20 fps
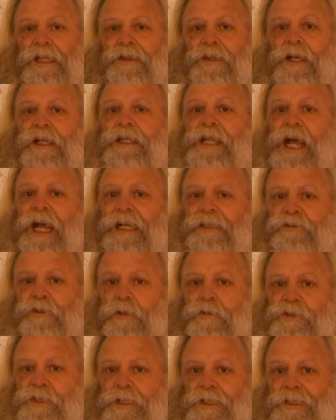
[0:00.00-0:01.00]
The
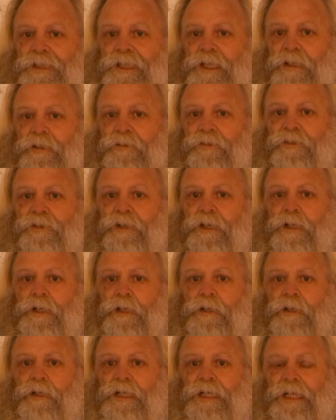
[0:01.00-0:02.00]
nitrogen gives it
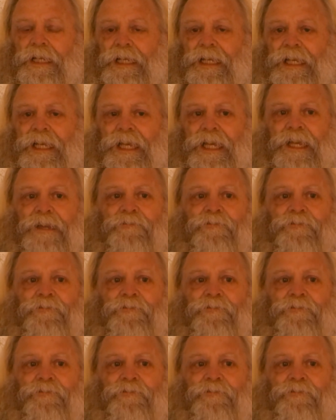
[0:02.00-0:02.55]
a